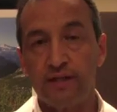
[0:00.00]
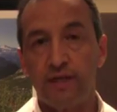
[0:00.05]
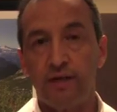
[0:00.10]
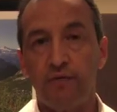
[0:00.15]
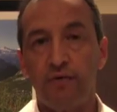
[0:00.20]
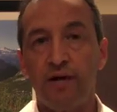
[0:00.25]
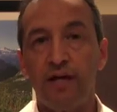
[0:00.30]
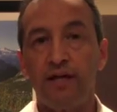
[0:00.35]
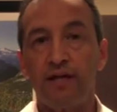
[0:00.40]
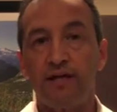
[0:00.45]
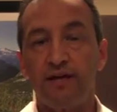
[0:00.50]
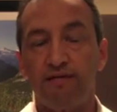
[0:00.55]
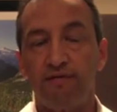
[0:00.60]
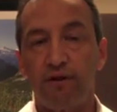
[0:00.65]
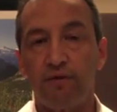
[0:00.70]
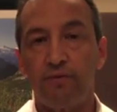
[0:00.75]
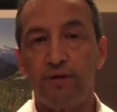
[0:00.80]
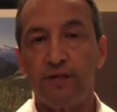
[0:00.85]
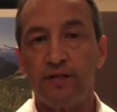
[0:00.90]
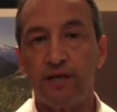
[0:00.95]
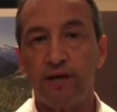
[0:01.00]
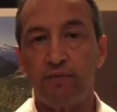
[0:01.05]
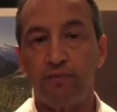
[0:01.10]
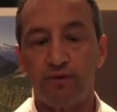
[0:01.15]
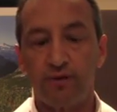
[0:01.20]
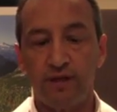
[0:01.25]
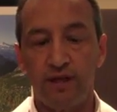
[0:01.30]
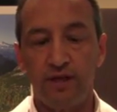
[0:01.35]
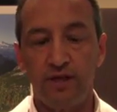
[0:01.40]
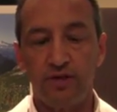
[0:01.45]
relatively risky
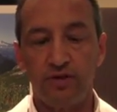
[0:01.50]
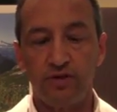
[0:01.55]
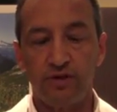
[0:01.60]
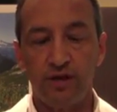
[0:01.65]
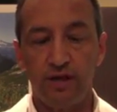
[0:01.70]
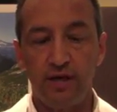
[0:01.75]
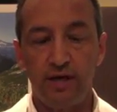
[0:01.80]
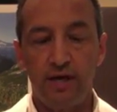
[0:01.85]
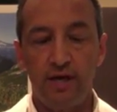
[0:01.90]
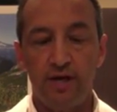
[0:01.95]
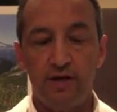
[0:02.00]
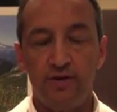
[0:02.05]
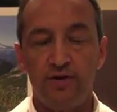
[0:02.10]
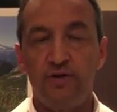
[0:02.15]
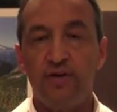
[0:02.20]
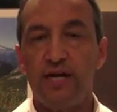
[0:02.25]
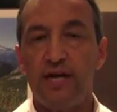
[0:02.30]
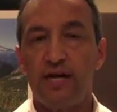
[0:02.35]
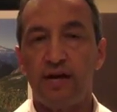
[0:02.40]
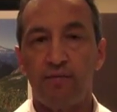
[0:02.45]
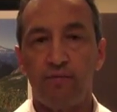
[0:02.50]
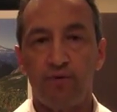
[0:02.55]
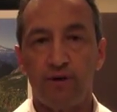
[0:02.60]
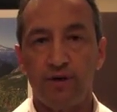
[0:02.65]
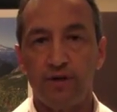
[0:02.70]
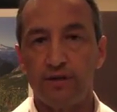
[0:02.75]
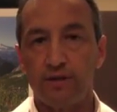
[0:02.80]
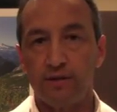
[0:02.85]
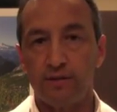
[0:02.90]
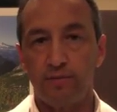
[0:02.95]
procedures to
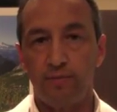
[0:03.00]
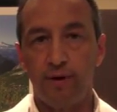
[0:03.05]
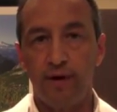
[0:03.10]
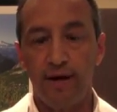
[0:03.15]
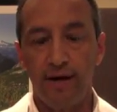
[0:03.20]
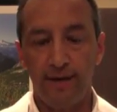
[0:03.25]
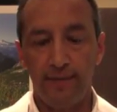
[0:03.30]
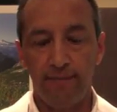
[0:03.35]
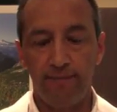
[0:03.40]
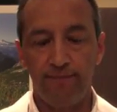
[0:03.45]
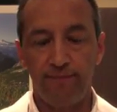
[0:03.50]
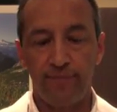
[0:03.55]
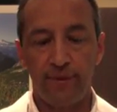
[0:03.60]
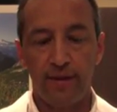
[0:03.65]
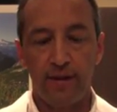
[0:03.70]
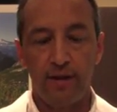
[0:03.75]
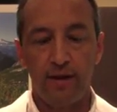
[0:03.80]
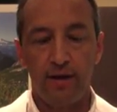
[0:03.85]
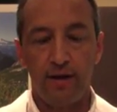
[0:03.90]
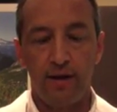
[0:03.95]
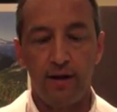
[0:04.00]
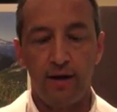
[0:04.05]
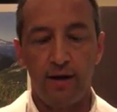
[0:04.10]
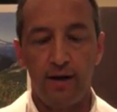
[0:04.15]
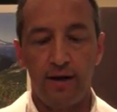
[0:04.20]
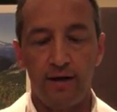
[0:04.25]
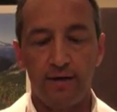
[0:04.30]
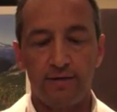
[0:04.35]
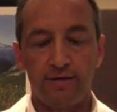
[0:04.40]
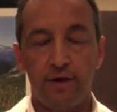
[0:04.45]
decompress the spine.
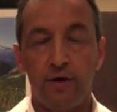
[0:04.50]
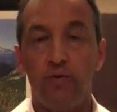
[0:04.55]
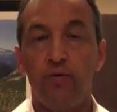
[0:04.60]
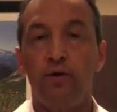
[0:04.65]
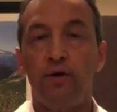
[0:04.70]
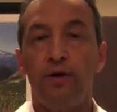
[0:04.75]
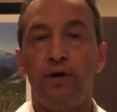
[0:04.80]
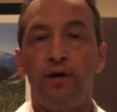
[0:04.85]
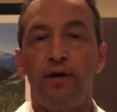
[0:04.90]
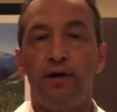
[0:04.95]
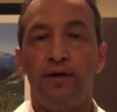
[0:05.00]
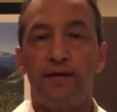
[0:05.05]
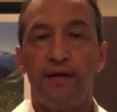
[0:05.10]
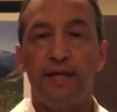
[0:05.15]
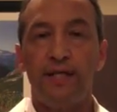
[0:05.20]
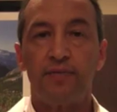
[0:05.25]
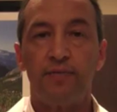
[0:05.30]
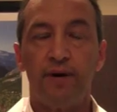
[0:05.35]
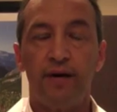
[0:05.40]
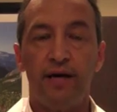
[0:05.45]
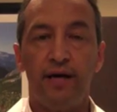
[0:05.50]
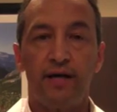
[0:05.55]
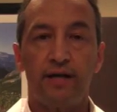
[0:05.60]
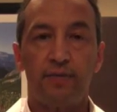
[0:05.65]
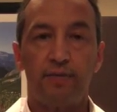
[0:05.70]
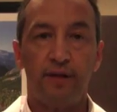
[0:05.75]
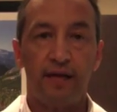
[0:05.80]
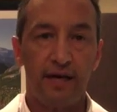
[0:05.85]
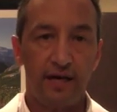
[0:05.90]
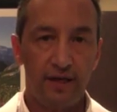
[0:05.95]
So that's my
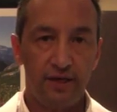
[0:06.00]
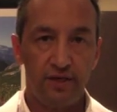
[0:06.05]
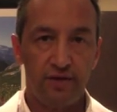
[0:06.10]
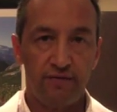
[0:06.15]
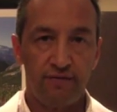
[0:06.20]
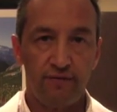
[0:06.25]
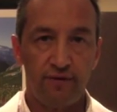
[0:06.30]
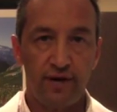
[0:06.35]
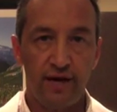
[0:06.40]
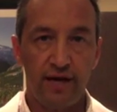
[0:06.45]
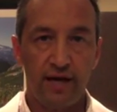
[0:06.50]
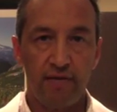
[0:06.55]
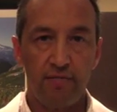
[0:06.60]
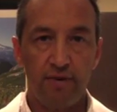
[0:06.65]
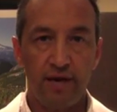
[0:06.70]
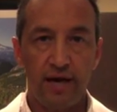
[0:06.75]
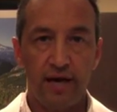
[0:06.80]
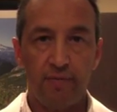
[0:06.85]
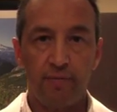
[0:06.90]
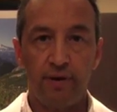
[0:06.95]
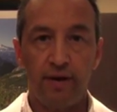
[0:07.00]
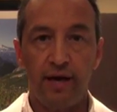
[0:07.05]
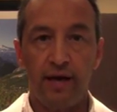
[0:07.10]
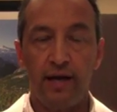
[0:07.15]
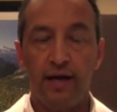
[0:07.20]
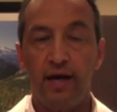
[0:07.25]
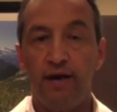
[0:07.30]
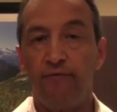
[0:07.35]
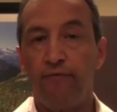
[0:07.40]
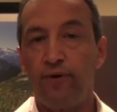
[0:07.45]
explanation for neck and back
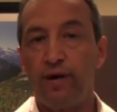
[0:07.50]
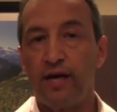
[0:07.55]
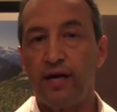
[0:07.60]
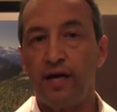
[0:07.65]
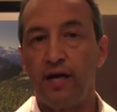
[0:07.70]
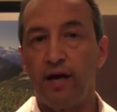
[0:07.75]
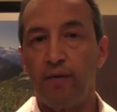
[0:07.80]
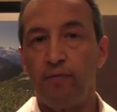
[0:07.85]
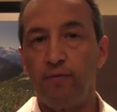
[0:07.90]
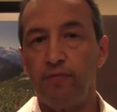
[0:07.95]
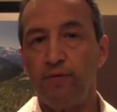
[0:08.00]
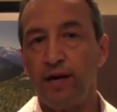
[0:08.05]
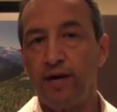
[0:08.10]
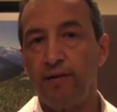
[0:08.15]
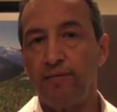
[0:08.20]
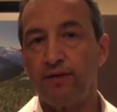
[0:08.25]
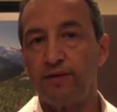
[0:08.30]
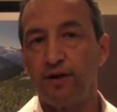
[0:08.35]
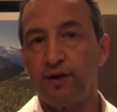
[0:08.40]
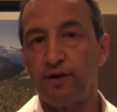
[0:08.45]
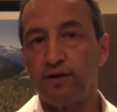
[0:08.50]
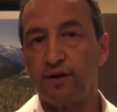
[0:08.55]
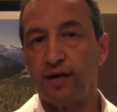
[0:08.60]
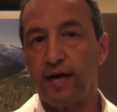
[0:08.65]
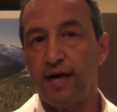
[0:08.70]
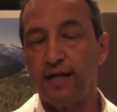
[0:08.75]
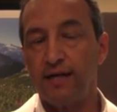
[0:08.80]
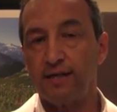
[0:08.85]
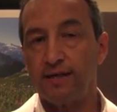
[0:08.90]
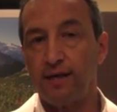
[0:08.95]
pain. If we can help you, my name is Dr.
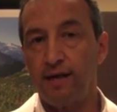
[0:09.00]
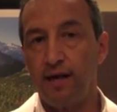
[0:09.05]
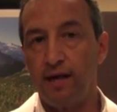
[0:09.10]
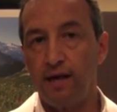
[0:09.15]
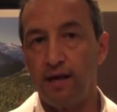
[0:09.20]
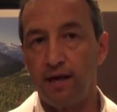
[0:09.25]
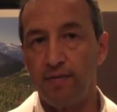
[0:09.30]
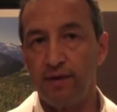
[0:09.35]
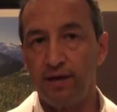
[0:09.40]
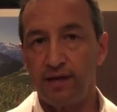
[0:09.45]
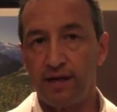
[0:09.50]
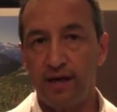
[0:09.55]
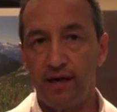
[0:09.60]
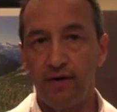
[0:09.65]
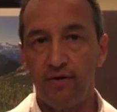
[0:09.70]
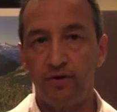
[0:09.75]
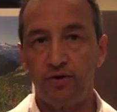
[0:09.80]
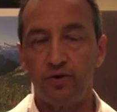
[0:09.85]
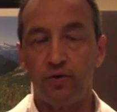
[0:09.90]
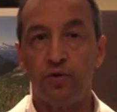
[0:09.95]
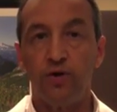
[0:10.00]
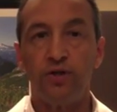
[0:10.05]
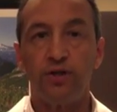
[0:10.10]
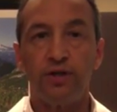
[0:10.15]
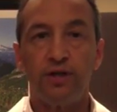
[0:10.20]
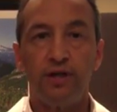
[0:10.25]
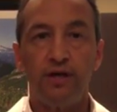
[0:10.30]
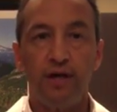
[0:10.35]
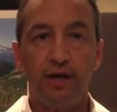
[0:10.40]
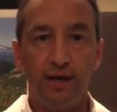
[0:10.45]
Castanet. I'm in Decatur,
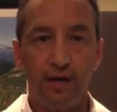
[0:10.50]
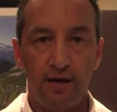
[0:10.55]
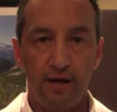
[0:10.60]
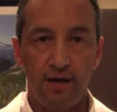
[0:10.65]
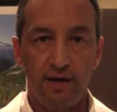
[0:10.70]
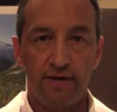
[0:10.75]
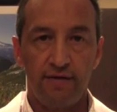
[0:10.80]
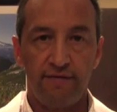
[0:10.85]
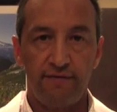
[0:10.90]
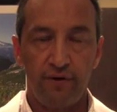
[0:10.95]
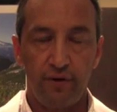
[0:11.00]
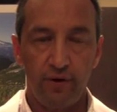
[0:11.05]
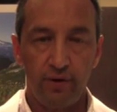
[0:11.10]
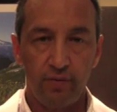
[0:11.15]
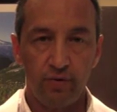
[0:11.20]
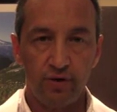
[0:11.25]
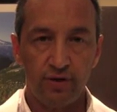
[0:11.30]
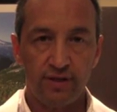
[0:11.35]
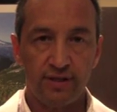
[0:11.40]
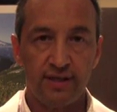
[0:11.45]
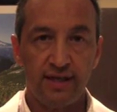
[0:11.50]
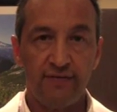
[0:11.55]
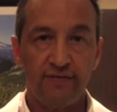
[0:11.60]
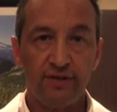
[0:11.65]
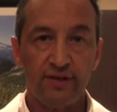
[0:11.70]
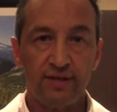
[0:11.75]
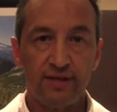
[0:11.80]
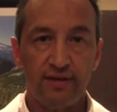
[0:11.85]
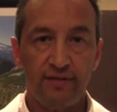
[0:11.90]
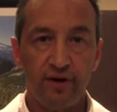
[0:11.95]
Georgia. The phone number is
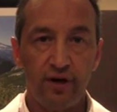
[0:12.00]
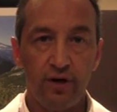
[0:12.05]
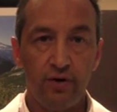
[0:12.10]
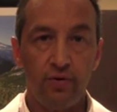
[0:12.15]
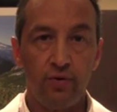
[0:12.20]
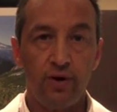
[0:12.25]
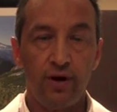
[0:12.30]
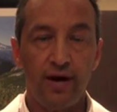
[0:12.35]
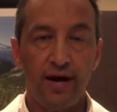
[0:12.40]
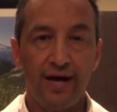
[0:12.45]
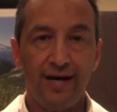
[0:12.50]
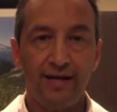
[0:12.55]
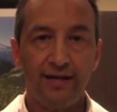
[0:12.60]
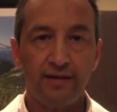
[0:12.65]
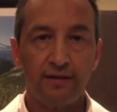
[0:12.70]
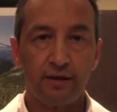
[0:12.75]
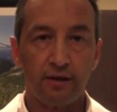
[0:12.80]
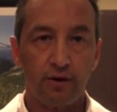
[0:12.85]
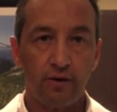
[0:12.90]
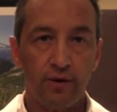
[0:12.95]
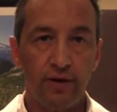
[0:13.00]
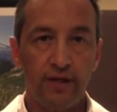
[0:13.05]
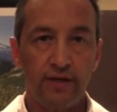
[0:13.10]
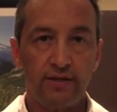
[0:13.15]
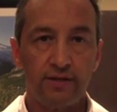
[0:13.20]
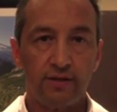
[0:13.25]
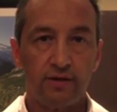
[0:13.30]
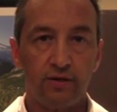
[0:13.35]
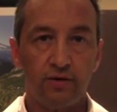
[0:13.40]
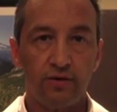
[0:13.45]

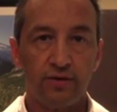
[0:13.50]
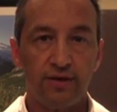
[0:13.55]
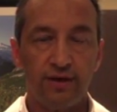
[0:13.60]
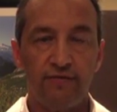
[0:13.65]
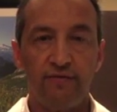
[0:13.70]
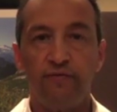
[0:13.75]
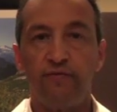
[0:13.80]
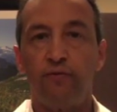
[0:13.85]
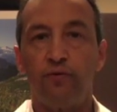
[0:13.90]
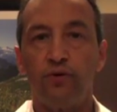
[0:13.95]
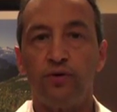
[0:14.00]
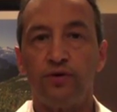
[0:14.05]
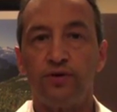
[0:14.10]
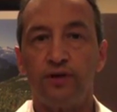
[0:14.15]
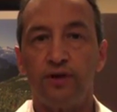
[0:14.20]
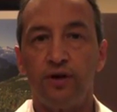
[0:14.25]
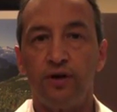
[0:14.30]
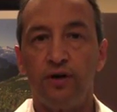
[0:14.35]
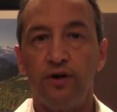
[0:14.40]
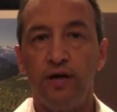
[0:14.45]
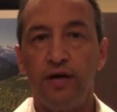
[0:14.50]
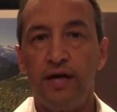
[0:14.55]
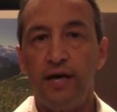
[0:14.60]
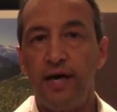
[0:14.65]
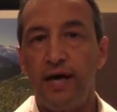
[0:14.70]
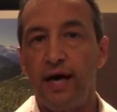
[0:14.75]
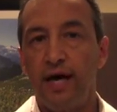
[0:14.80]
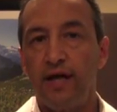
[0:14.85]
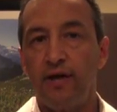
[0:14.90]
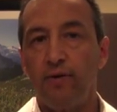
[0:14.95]
770-908-0740,
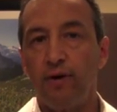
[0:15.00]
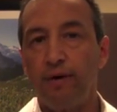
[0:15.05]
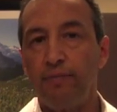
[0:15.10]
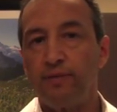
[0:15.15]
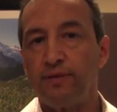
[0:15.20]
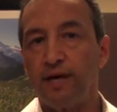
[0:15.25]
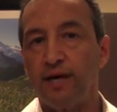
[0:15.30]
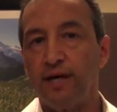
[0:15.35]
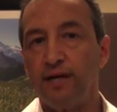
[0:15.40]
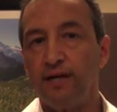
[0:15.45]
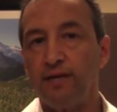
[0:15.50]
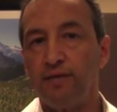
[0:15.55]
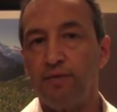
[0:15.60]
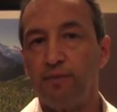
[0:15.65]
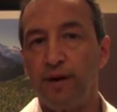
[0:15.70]
and the website is